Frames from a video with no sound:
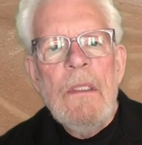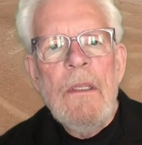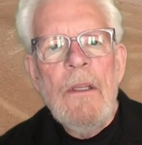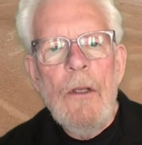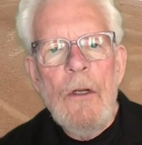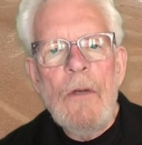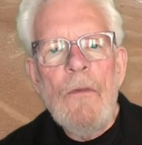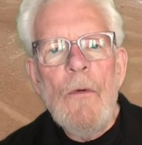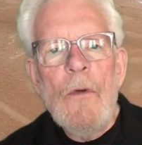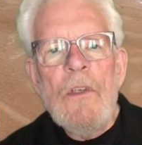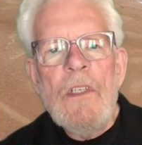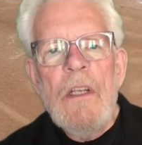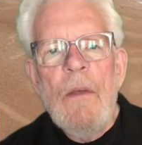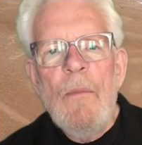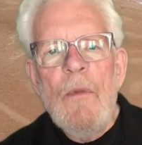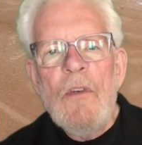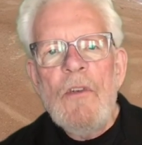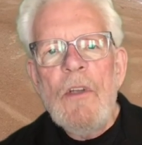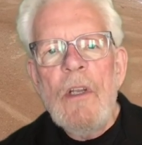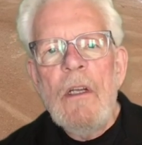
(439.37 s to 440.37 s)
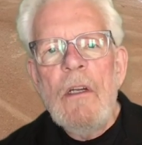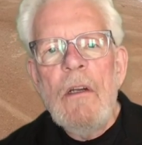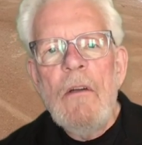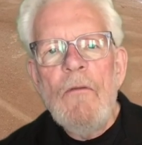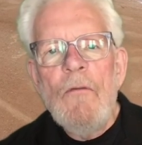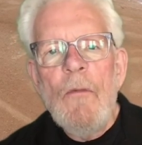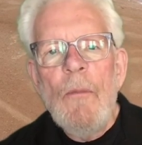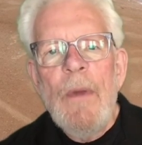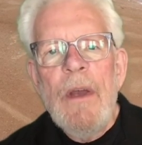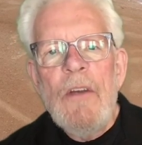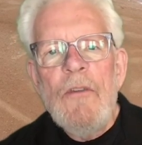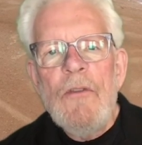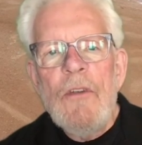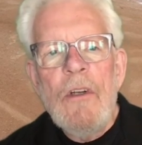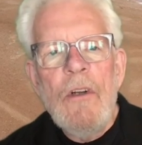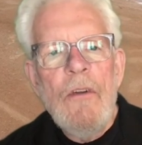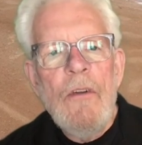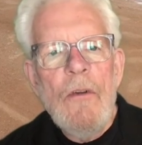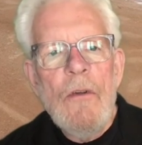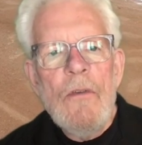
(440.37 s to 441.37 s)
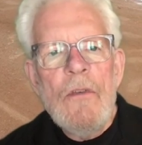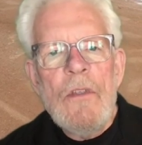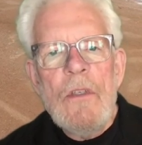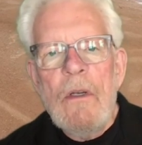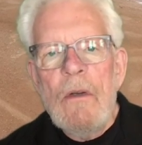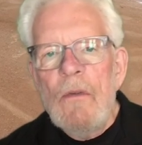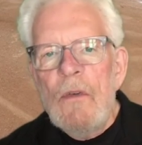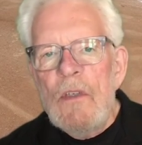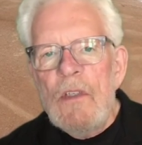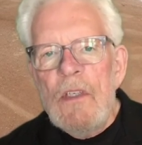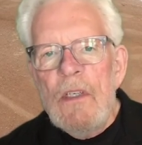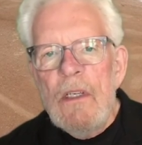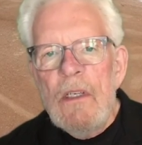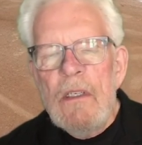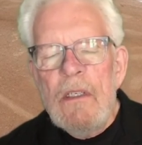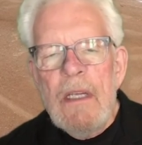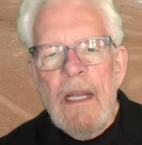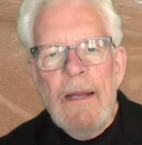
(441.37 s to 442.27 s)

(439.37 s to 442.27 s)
The University of Michigan Information and News Services